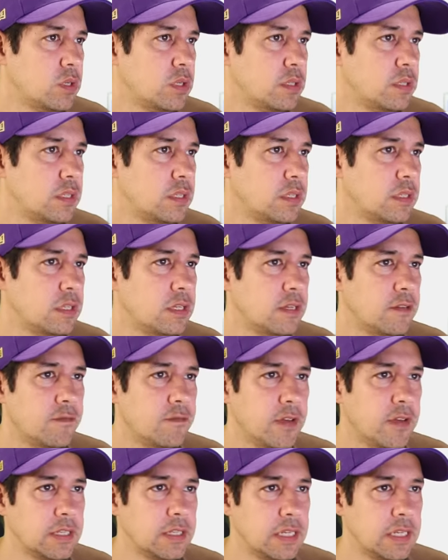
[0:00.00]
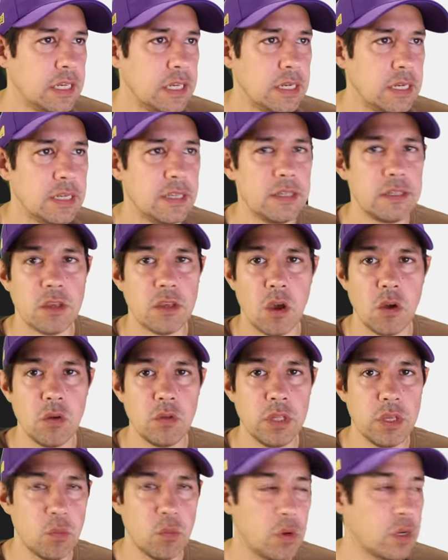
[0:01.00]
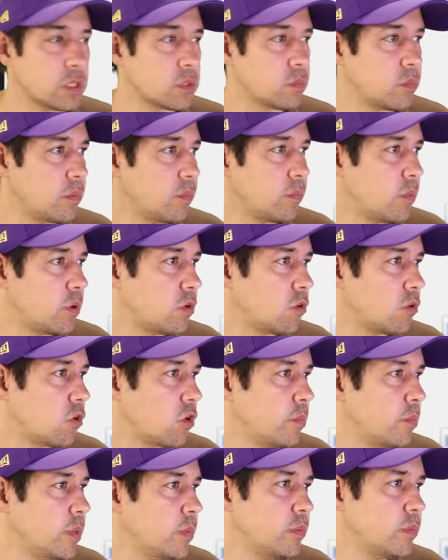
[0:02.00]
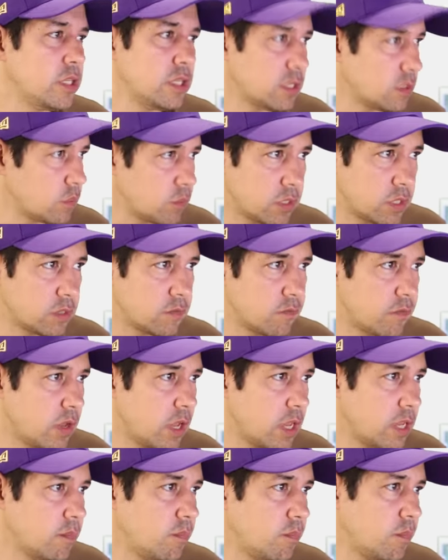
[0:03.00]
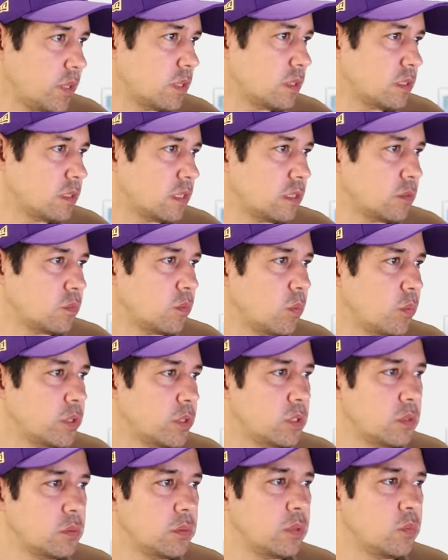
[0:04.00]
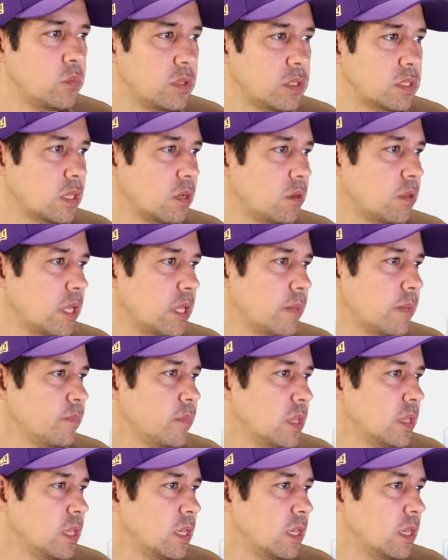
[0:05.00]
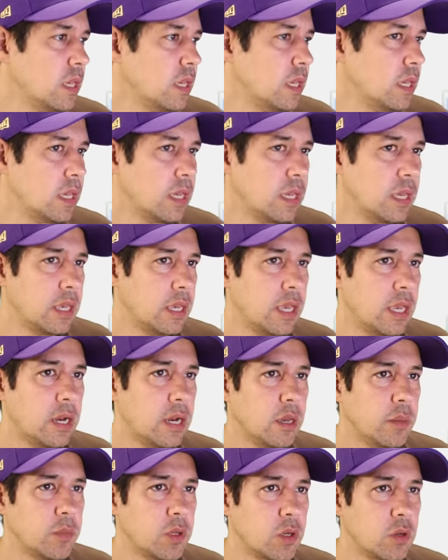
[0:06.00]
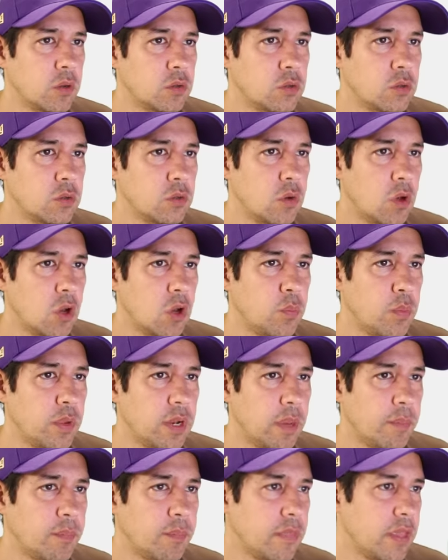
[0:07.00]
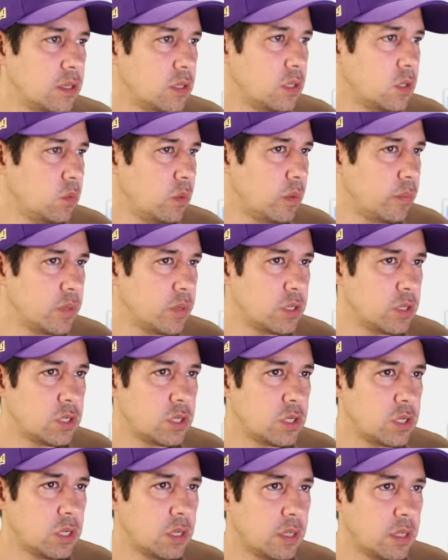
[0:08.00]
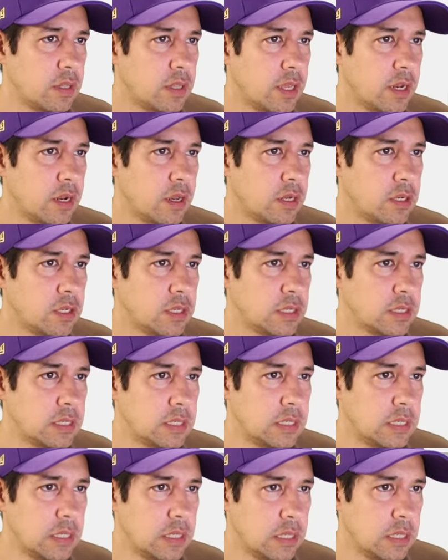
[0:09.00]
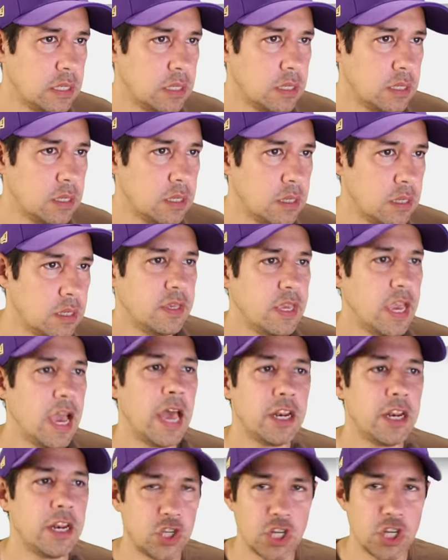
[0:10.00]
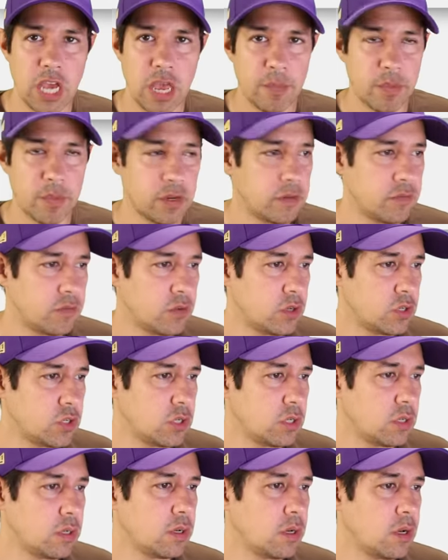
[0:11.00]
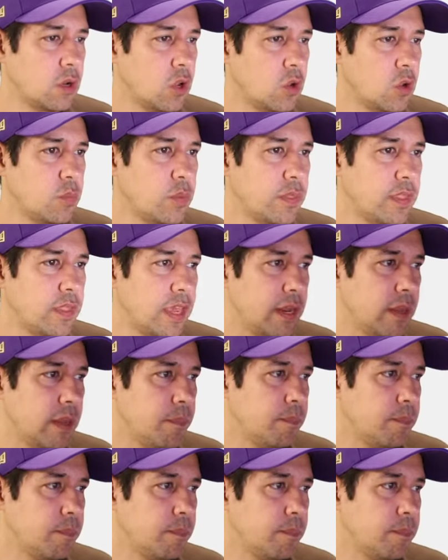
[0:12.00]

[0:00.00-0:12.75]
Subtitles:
which is this interface here. Now this only works with monochrome images, which is fine because that's what we're doing with solar. And I'm going to open up that new image that I just did, the unsharpened version, open that